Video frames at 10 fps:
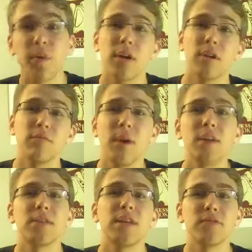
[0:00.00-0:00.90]
part of
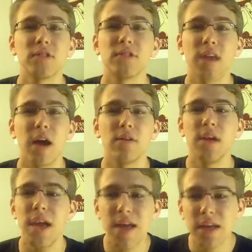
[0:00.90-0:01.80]
Miles Davis's sound.
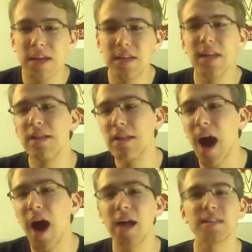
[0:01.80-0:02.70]
He did
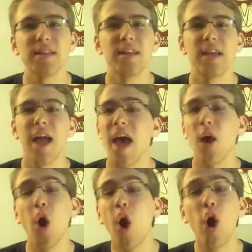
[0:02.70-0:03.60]
not
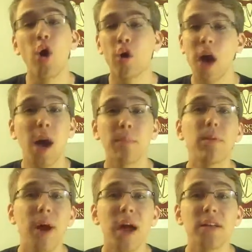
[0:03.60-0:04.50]
at all
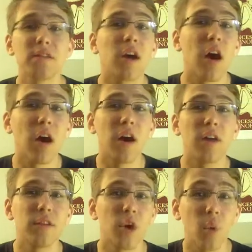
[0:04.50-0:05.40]
compromise
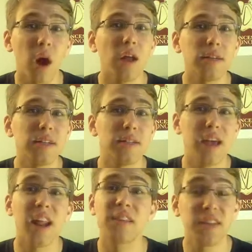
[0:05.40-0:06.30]
on the quality,
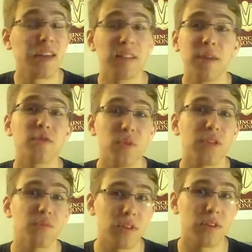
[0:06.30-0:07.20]
and I think that's
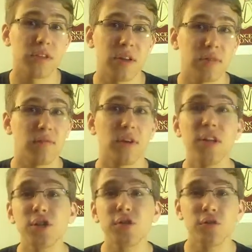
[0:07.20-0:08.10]
one of the things that
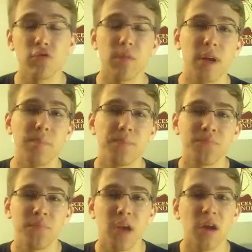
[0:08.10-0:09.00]
initially drew me in.
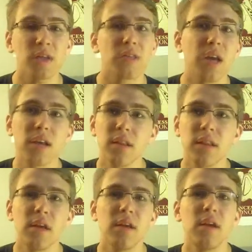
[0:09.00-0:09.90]

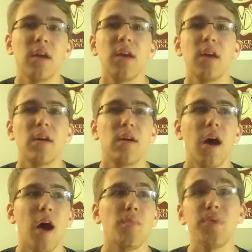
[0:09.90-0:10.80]
Secondly,
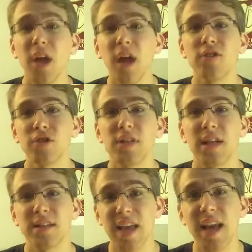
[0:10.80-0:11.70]
beyond just
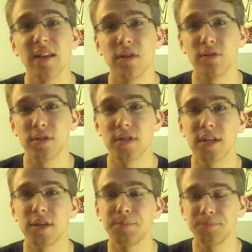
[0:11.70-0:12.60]
that technical
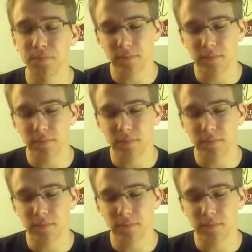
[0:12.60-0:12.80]
skill,